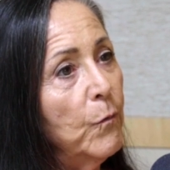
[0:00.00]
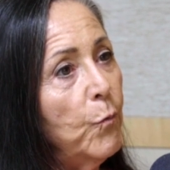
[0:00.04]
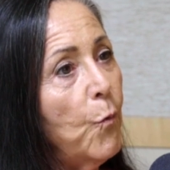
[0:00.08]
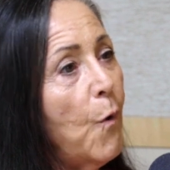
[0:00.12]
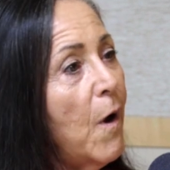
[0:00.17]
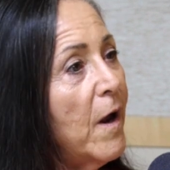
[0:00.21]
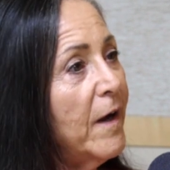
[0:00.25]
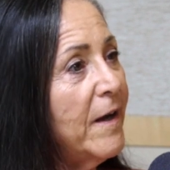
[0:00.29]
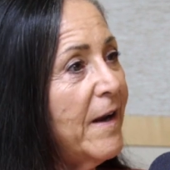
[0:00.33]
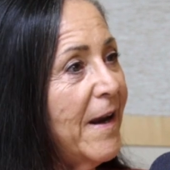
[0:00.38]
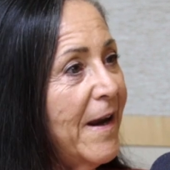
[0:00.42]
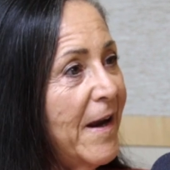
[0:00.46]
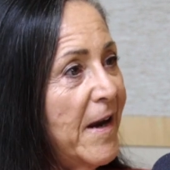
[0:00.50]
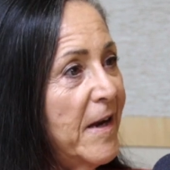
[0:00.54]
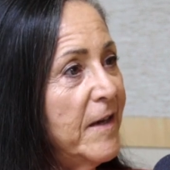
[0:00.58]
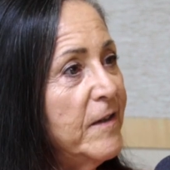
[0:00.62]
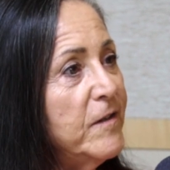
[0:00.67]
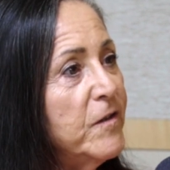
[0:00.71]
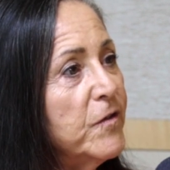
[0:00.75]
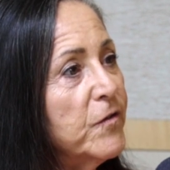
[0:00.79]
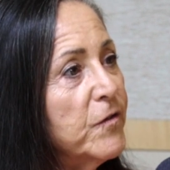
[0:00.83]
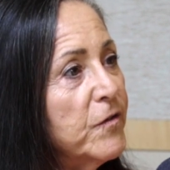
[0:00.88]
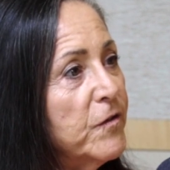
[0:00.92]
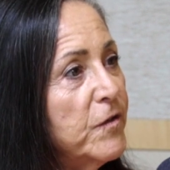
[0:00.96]
one
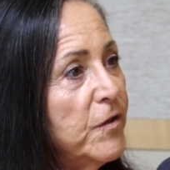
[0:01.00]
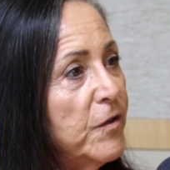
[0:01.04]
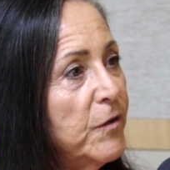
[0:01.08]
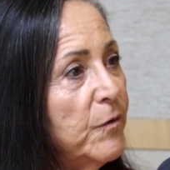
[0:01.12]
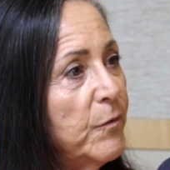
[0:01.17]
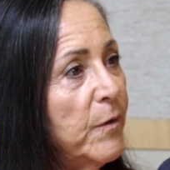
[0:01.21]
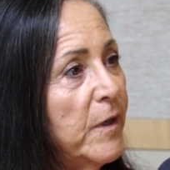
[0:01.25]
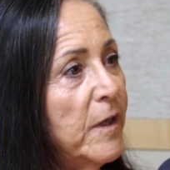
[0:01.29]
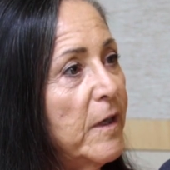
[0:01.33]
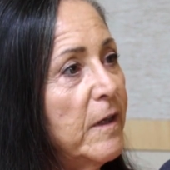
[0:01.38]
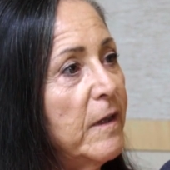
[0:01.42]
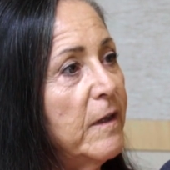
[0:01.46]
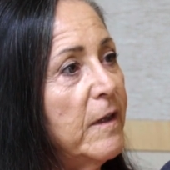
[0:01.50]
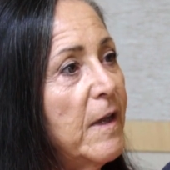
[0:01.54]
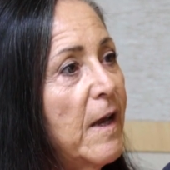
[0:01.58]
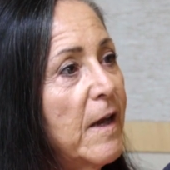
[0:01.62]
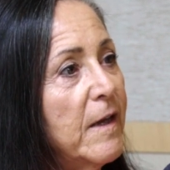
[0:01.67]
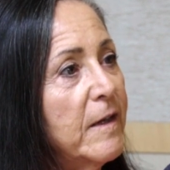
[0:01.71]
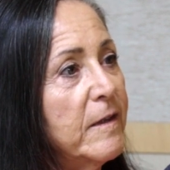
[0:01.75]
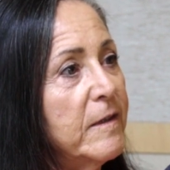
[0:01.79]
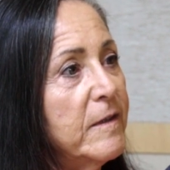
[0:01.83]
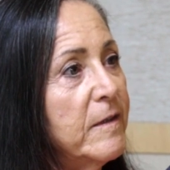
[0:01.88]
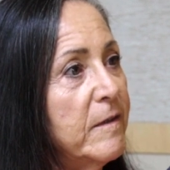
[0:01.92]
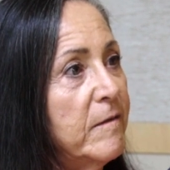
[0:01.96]
answer to it
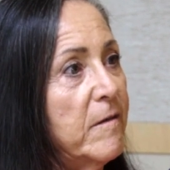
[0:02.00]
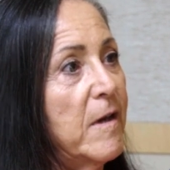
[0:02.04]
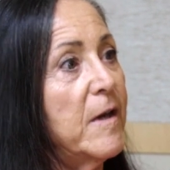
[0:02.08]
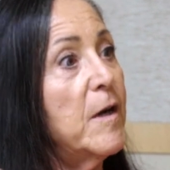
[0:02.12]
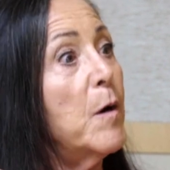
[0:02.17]
that's